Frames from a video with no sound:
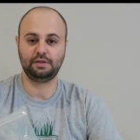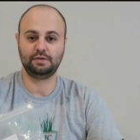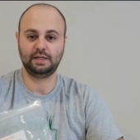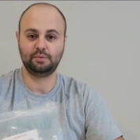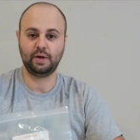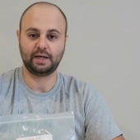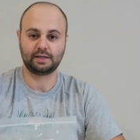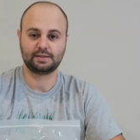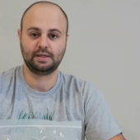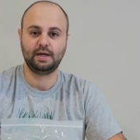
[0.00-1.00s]
you need
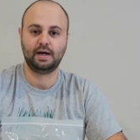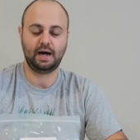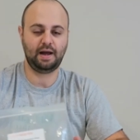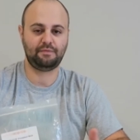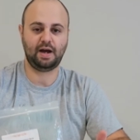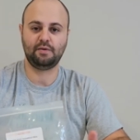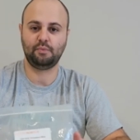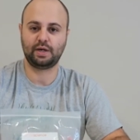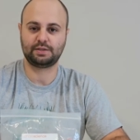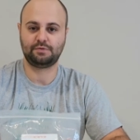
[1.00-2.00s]
wicks. I've
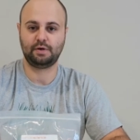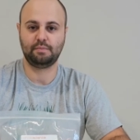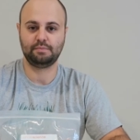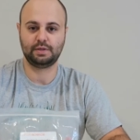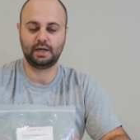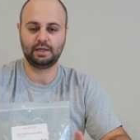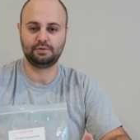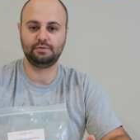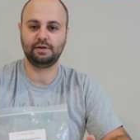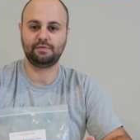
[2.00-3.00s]
gotten wicks from
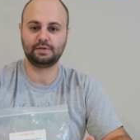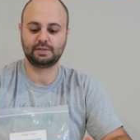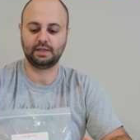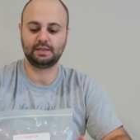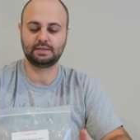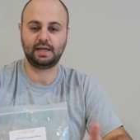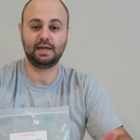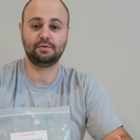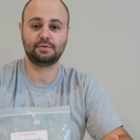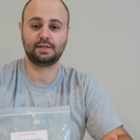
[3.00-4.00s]
2 different sites,
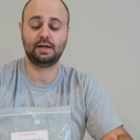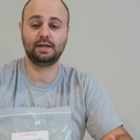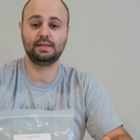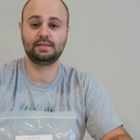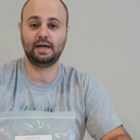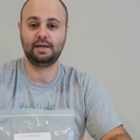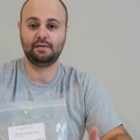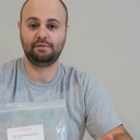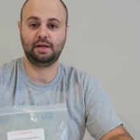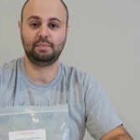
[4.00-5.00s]
Candle Signs
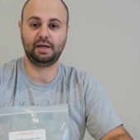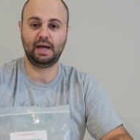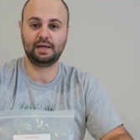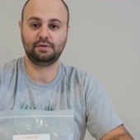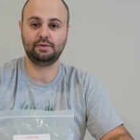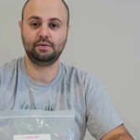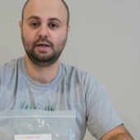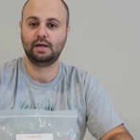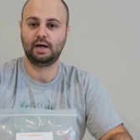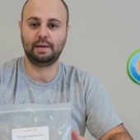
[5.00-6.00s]
and The Flaming Candle.
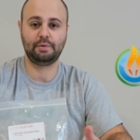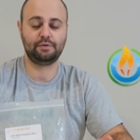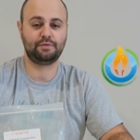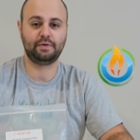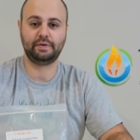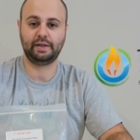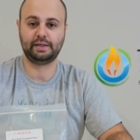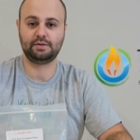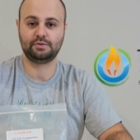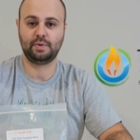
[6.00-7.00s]
I both really
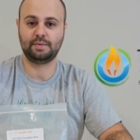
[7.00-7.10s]
like those